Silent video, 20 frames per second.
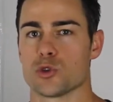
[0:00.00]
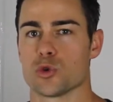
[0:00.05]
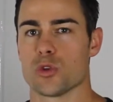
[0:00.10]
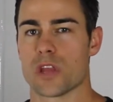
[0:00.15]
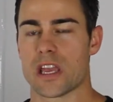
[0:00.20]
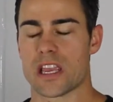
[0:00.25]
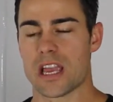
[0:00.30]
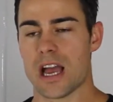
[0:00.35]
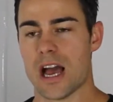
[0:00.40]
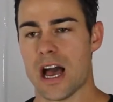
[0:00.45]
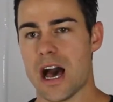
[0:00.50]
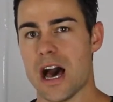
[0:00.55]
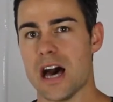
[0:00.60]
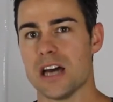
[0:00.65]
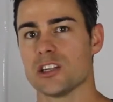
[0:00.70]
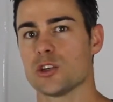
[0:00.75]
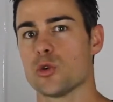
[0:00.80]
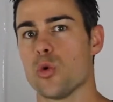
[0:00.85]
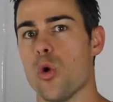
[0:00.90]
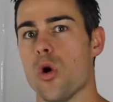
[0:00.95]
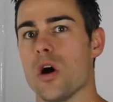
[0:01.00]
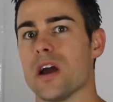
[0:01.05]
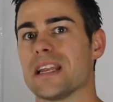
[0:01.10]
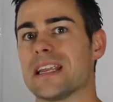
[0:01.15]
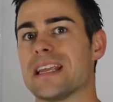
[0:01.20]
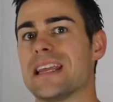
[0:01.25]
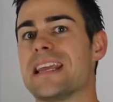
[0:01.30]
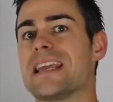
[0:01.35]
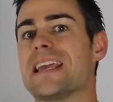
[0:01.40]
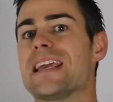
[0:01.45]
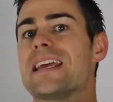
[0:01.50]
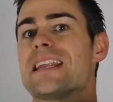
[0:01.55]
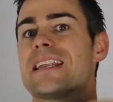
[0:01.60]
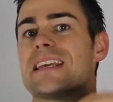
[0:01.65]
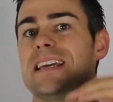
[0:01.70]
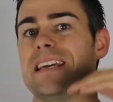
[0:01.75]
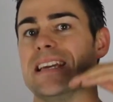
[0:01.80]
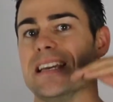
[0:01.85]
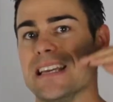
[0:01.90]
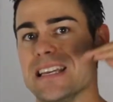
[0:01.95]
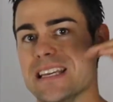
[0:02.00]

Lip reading: or they can't quite get